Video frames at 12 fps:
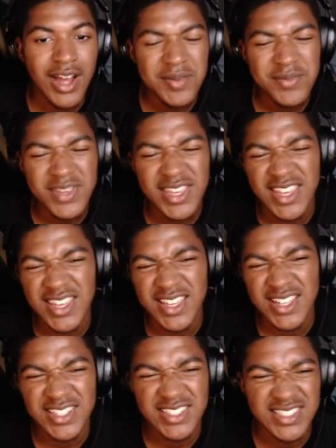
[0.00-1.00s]
I
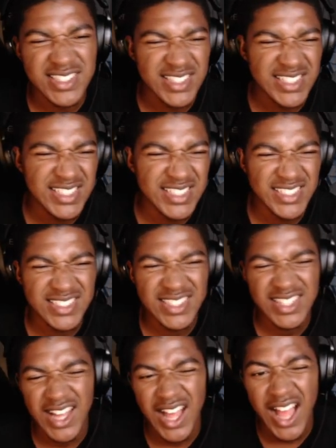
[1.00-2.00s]
mean,
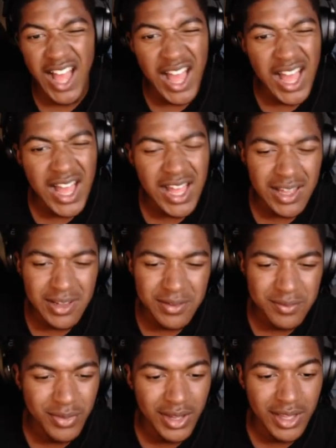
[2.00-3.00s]
ah, uh,
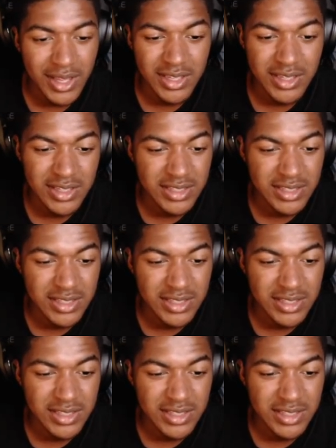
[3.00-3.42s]
but